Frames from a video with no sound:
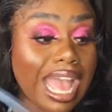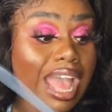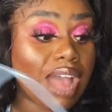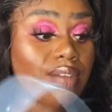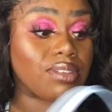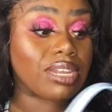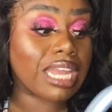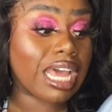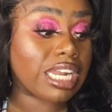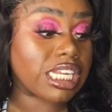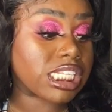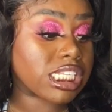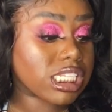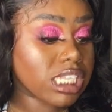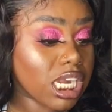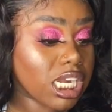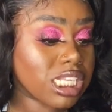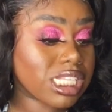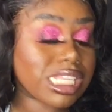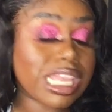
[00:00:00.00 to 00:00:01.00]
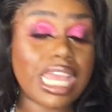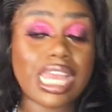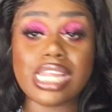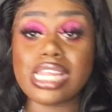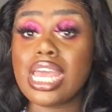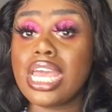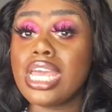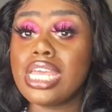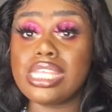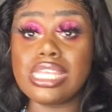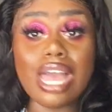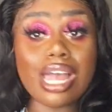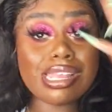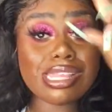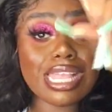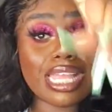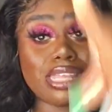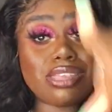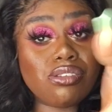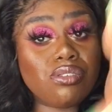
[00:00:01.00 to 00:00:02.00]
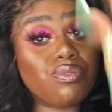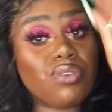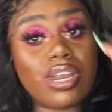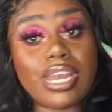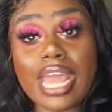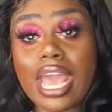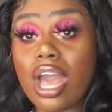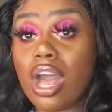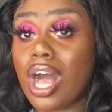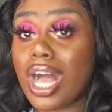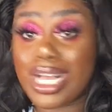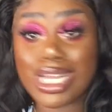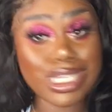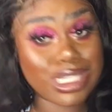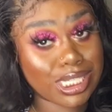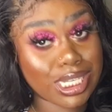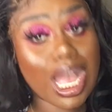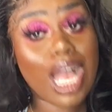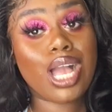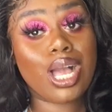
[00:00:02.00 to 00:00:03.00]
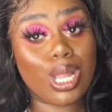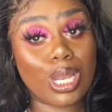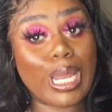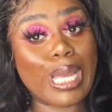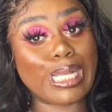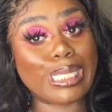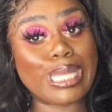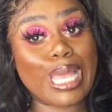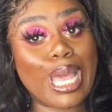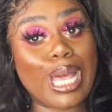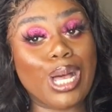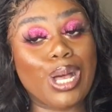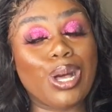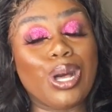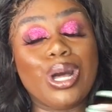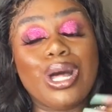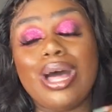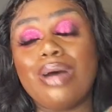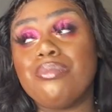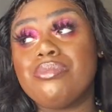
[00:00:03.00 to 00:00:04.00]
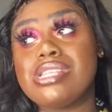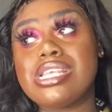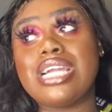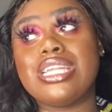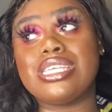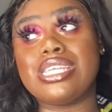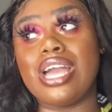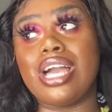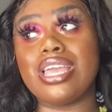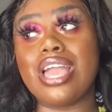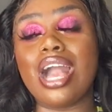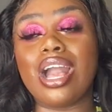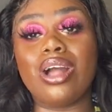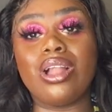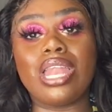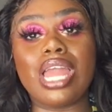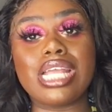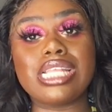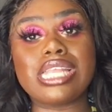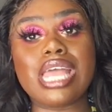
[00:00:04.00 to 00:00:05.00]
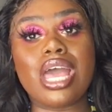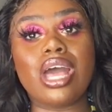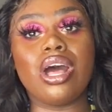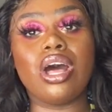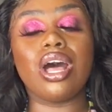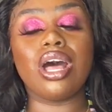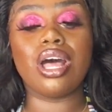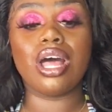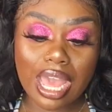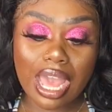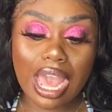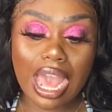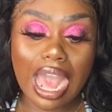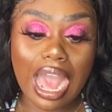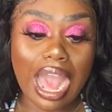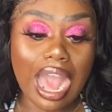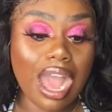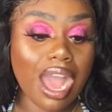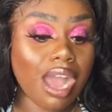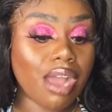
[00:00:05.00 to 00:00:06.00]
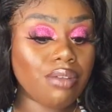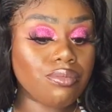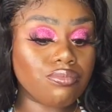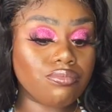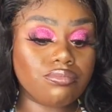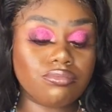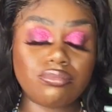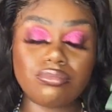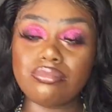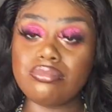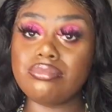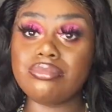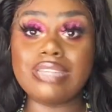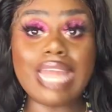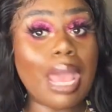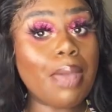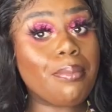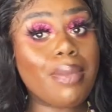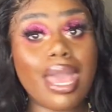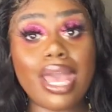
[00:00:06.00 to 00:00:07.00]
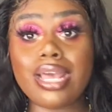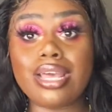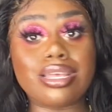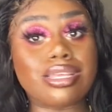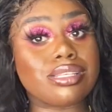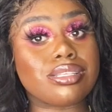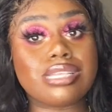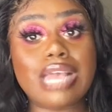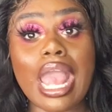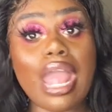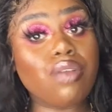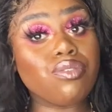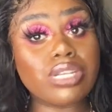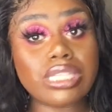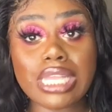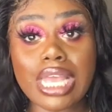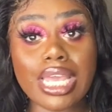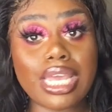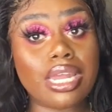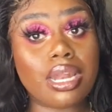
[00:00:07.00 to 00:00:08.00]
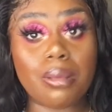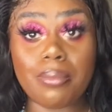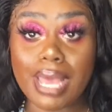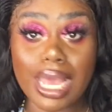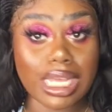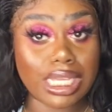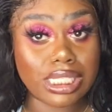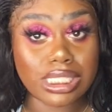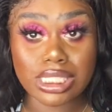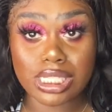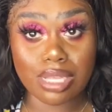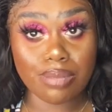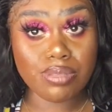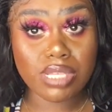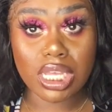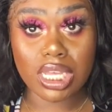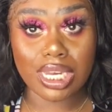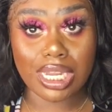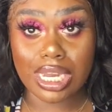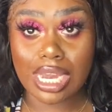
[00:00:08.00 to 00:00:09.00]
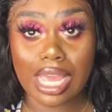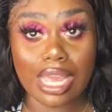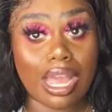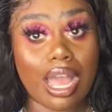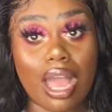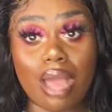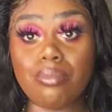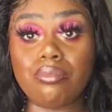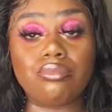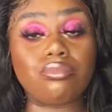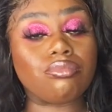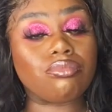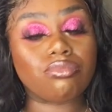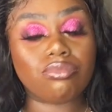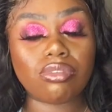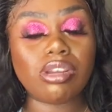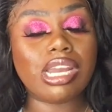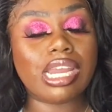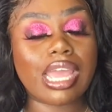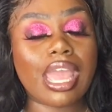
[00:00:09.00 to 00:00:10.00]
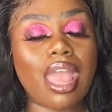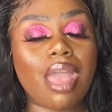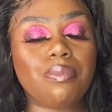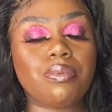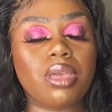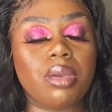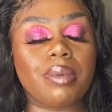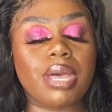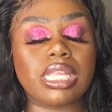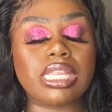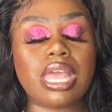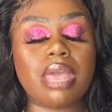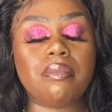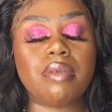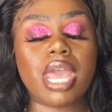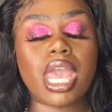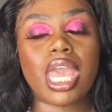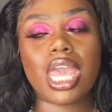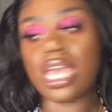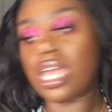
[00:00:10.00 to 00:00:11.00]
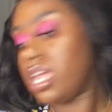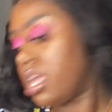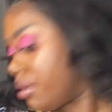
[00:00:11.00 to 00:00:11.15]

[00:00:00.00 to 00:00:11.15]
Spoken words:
I have a lot of shirts, and y'all stay tuned for that haul, because y'all gonna like that haul. I'm telling y'all, y'all gonna like that haul. Yeah, that bag is everything in a bag of chips, honey. Like, I'm really happy about that bag.